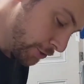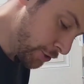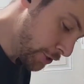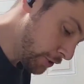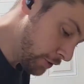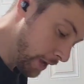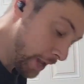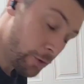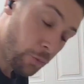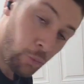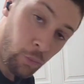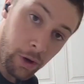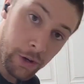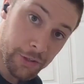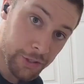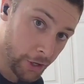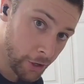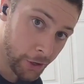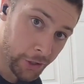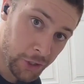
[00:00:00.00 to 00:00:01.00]
so it
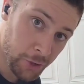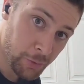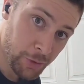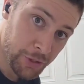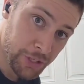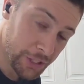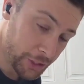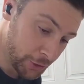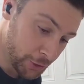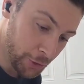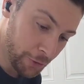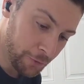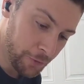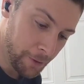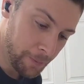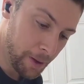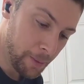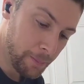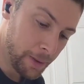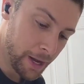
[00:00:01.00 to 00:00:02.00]
was 100% a goof
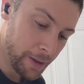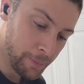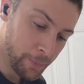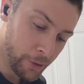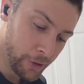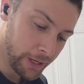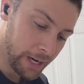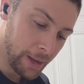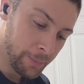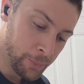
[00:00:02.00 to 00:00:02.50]
up on my part.